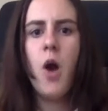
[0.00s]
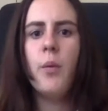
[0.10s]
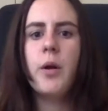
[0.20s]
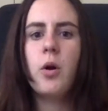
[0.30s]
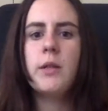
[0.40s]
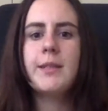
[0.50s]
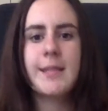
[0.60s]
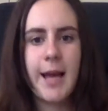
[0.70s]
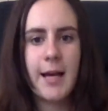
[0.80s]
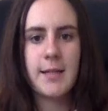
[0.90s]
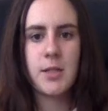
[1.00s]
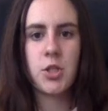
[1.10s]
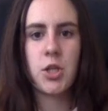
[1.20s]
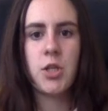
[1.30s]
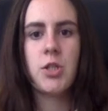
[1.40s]
We call this gas
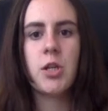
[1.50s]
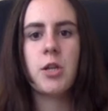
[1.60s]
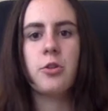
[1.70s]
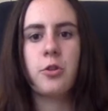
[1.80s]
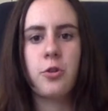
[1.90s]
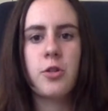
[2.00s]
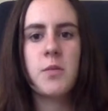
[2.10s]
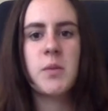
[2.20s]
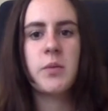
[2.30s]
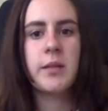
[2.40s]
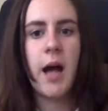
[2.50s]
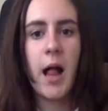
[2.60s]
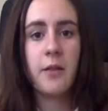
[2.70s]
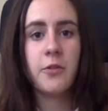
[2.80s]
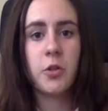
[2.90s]
exchange and it occurs between the
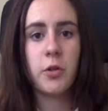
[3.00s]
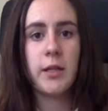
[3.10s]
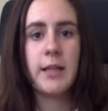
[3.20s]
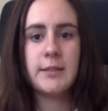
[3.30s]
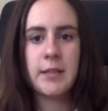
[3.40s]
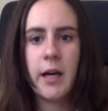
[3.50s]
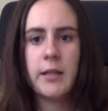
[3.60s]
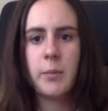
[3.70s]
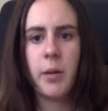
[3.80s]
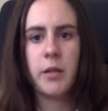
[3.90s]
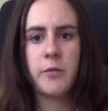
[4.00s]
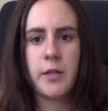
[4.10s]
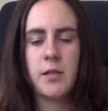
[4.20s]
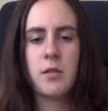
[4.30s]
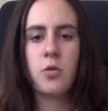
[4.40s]
alveoli and tiny blood
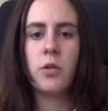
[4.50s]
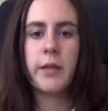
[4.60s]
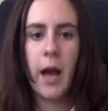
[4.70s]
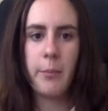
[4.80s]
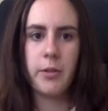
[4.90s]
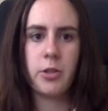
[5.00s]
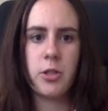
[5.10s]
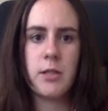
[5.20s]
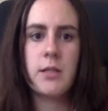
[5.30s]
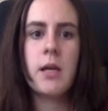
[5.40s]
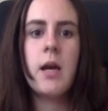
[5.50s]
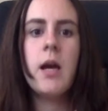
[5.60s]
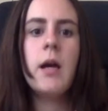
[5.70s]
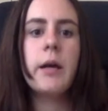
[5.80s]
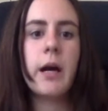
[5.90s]
vessels called capillaries.
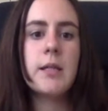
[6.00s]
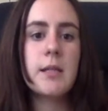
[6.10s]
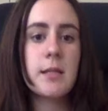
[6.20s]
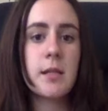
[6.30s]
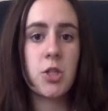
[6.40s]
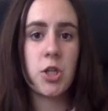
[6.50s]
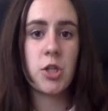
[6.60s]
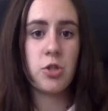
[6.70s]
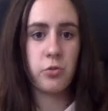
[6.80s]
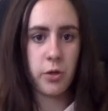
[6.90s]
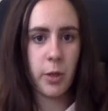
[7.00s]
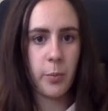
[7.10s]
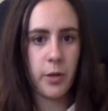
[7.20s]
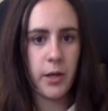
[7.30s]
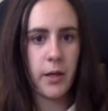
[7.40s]
Gas is exchanged during
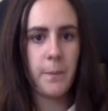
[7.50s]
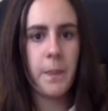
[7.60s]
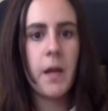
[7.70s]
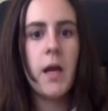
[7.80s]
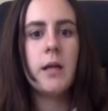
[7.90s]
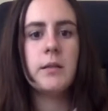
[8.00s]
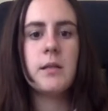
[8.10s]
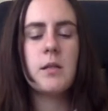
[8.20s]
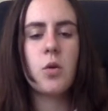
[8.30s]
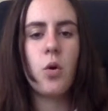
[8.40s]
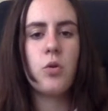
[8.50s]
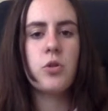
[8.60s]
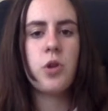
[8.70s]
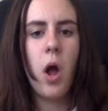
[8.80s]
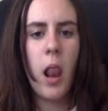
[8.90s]
breathing. This
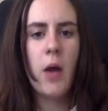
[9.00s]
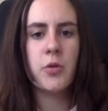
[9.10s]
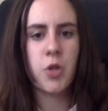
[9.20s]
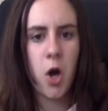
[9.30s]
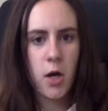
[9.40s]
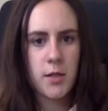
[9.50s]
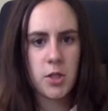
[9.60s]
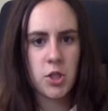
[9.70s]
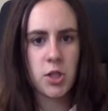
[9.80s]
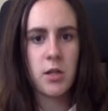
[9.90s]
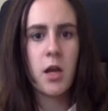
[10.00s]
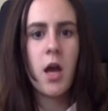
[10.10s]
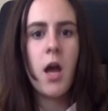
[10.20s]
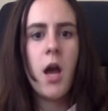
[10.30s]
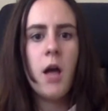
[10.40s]
also allows oxygen
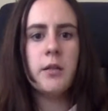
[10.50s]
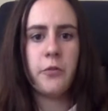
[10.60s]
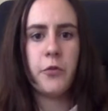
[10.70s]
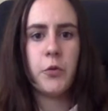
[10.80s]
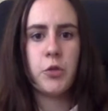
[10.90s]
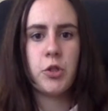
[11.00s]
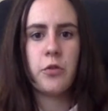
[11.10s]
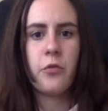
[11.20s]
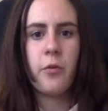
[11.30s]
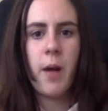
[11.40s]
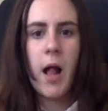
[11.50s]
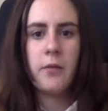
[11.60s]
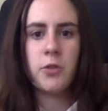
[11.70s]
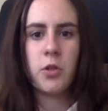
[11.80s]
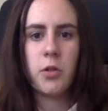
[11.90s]
diffusion from
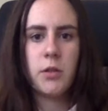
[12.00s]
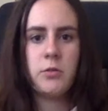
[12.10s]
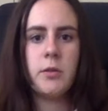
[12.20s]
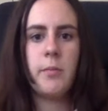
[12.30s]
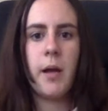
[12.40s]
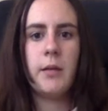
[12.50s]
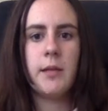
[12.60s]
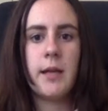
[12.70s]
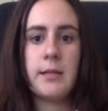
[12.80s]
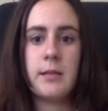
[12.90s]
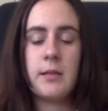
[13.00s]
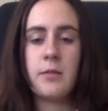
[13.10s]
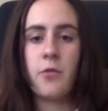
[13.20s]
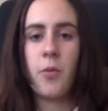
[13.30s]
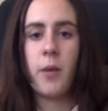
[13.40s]
alveoli to the blood, as it
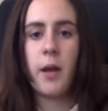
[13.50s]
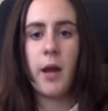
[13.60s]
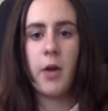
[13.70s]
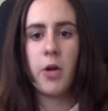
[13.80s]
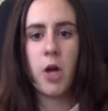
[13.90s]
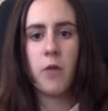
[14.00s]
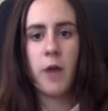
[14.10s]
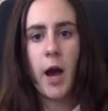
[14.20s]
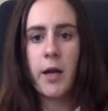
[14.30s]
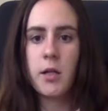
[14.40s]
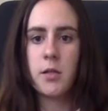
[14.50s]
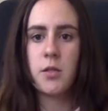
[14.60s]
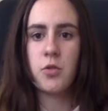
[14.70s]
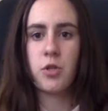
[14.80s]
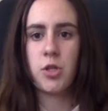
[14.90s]
is from an area of high
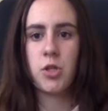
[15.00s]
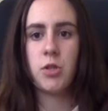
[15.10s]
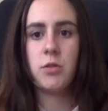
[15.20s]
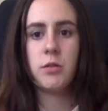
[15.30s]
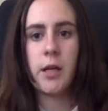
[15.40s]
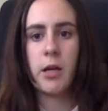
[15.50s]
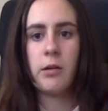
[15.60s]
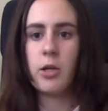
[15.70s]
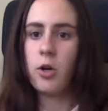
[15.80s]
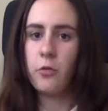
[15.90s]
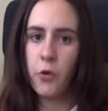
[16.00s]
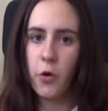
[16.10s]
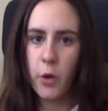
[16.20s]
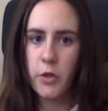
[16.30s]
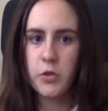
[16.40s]
concentration to the area of
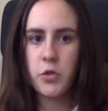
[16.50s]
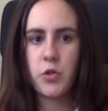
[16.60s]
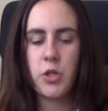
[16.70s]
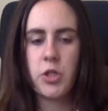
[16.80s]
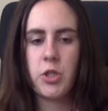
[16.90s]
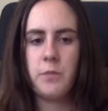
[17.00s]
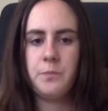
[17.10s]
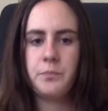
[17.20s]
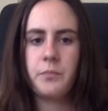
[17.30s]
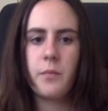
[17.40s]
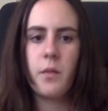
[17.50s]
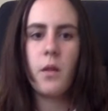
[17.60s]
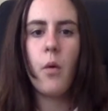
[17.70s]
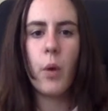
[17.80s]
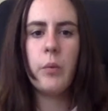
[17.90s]
low concentration.
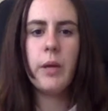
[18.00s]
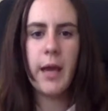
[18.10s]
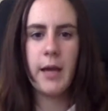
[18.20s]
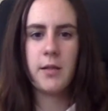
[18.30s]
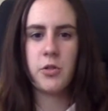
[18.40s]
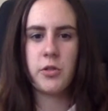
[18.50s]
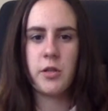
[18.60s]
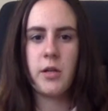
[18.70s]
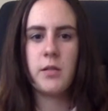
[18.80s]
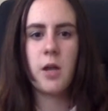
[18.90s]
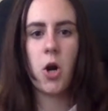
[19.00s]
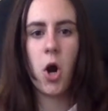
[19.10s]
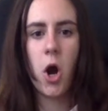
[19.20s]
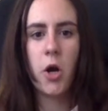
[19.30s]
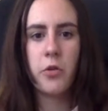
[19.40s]
When we exercise, our
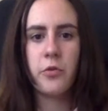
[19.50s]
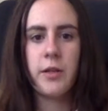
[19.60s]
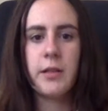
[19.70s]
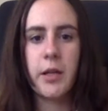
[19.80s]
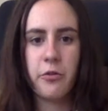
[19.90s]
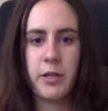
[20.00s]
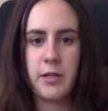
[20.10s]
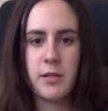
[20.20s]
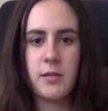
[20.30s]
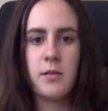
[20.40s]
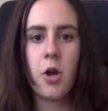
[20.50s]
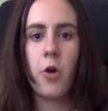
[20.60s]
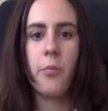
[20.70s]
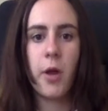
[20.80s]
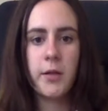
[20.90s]
heart rate increases,
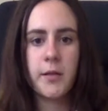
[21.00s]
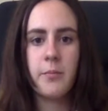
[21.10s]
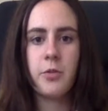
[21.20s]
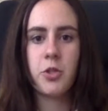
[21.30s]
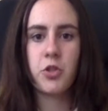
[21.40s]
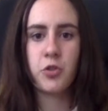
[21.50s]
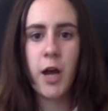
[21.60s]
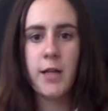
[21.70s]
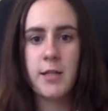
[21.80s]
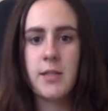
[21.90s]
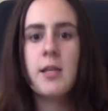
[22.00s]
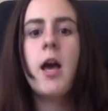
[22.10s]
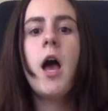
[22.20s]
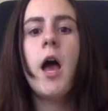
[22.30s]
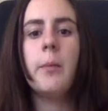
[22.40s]
our blood temperature rises,
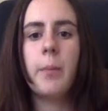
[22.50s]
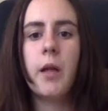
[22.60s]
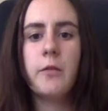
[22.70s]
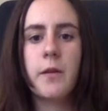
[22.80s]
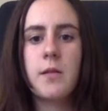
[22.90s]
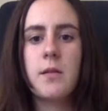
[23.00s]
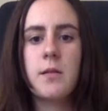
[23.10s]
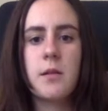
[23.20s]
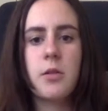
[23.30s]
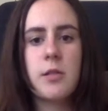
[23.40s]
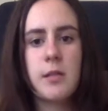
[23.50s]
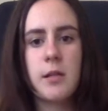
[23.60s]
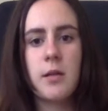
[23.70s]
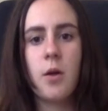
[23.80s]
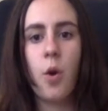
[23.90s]
and blood vessels near the
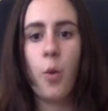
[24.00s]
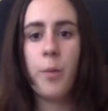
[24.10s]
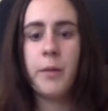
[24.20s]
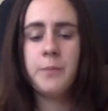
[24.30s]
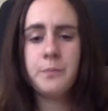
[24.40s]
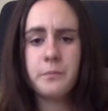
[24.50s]
skin open